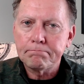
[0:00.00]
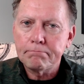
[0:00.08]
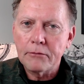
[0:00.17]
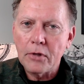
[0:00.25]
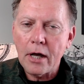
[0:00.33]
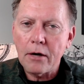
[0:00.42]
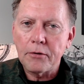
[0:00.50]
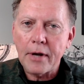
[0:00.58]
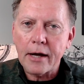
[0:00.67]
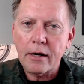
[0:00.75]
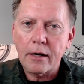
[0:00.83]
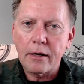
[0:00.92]
No,
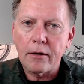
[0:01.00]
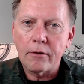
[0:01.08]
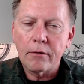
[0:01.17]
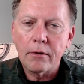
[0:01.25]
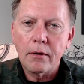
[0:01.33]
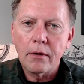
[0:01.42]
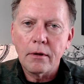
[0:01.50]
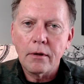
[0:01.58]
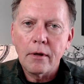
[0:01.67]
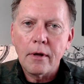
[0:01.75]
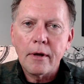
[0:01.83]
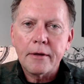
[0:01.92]
not at all.
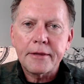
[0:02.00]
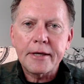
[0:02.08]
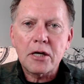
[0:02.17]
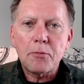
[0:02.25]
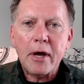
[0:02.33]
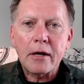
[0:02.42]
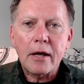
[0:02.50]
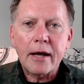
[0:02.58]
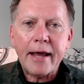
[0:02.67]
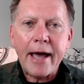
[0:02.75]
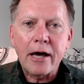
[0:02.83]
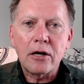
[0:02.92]
Think about
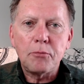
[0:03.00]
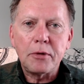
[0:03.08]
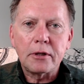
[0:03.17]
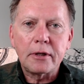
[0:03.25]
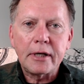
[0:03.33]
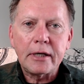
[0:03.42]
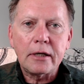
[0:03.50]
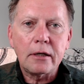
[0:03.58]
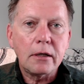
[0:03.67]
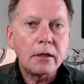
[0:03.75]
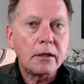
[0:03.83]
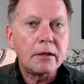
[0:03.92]
accountability
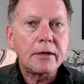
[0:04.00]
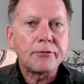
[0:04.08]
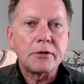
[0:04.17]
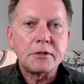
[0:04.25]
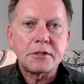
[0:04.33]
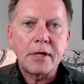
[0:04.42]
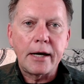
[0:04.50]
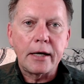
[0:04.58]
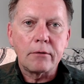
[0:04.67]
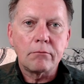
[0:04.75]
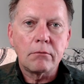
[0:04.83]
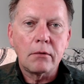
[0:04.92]
in a different
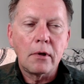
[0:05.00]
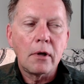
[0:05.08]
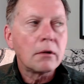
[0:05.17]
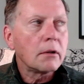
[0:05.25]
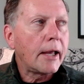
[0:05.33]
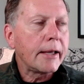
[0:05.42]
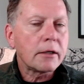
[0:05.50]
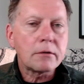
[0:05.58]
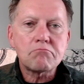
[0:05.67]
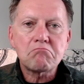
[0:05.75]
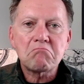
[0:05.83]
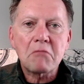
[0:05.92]
setting, like
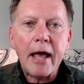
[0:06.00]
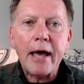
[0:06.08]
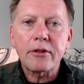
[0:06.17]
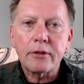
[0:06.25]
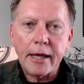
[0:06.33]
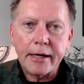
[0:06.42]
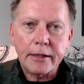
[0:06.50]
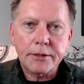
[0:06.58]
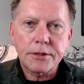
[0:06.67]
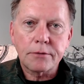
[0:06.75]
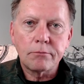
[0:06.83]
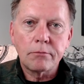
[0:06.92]

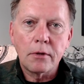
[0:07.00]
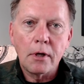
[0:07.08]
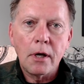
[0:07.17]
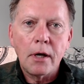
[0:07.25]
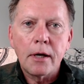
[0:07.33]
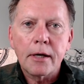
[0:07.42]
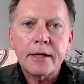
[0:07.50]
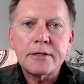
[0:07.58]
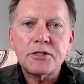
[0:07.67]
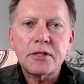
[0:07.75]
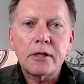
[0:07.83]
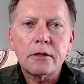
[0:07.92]
athletics.
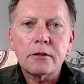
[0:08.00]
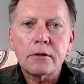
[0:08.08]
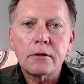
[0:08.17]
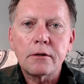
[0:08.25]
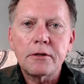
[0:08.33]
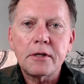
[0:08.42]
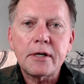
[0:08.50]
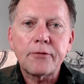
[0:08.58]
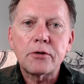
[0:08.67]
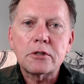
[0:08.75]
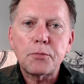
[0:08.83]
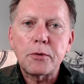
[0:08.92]
Consider the
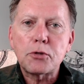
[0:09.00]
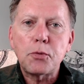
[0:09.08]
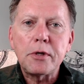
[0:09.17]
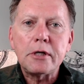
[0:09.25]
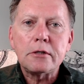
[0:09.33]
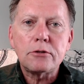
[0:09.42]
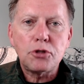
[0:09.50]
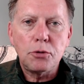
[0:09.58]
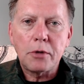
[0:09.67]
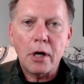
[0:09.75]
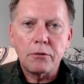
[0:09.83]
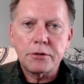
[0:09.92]
difference between two
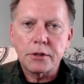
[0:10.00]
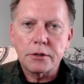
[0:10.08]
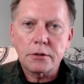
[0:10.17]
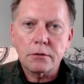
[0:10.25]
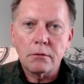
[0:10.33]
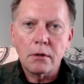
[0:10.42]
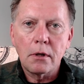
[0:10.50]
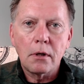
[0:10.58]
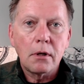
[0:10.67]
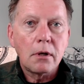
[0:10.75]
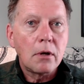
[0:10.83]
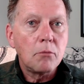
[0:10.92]
coaches.
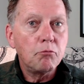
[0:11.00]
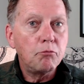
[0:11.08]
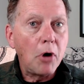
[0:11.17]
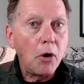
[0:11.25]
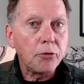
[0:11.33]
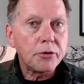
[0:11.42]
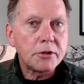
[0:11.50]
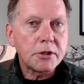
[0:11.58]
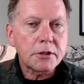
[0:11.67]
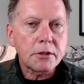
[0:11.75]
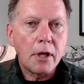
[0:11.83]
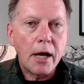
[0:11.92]
Both
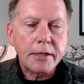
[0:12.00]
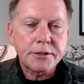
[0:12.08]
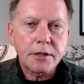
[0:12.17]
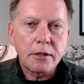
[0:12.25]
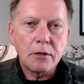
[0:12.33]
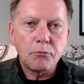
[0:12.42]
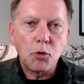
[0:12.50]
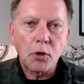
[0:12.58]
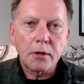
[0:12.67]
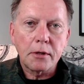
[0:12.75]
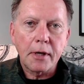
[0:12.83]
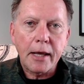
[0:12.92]
just lost an
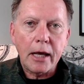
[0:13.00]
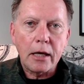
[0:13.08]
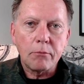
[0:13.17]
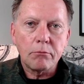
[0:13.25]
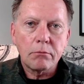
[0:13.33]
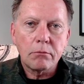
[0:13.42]
important game.